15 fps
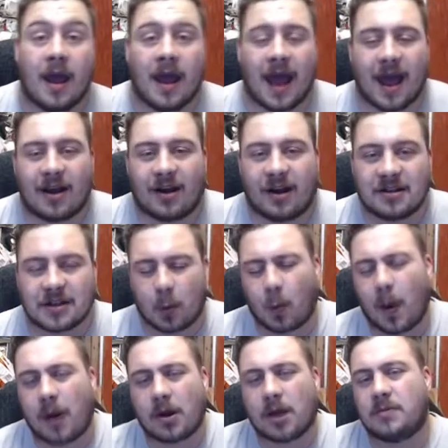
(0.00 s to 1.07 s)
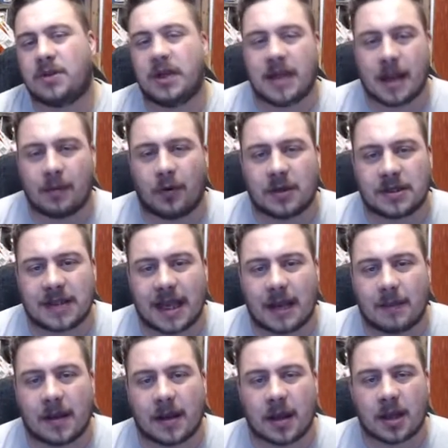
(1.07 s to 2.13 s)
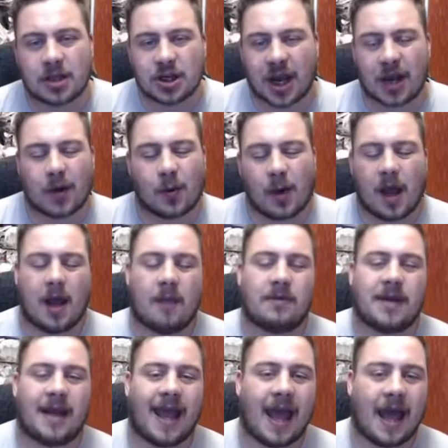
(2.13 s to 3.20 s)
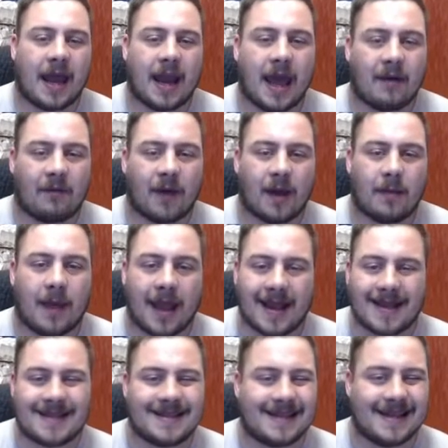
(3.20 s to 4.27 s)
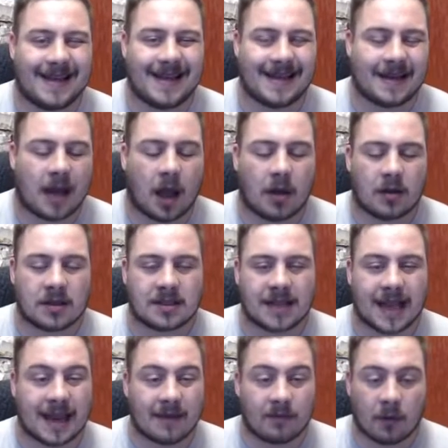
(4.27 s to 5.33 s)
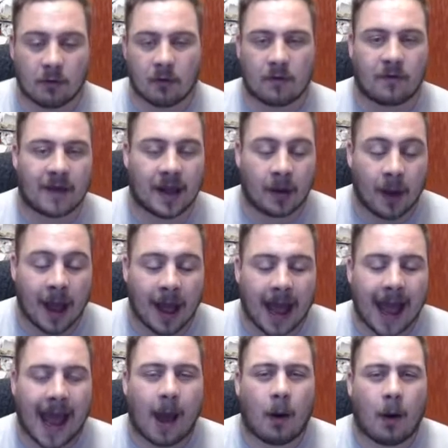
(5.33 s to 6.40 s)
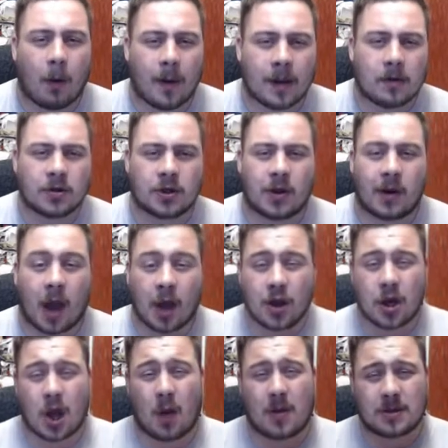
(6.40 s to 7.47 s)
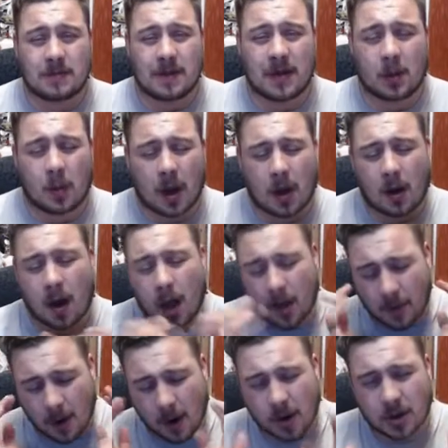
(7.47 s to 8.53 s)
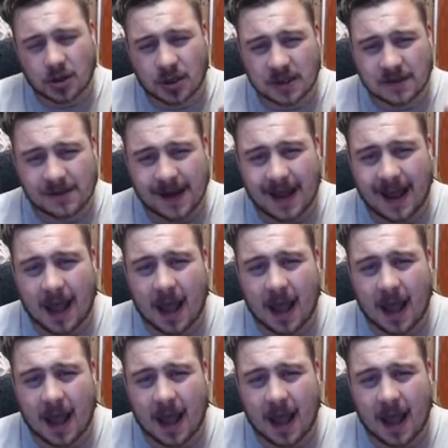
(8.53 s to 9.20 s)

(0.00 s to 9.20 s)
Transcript: Hey guys, and welcome to Yate Boys Gaming channel update and FM 18 save reveal. How are we all doing? I know it's been a while. I apologise for that.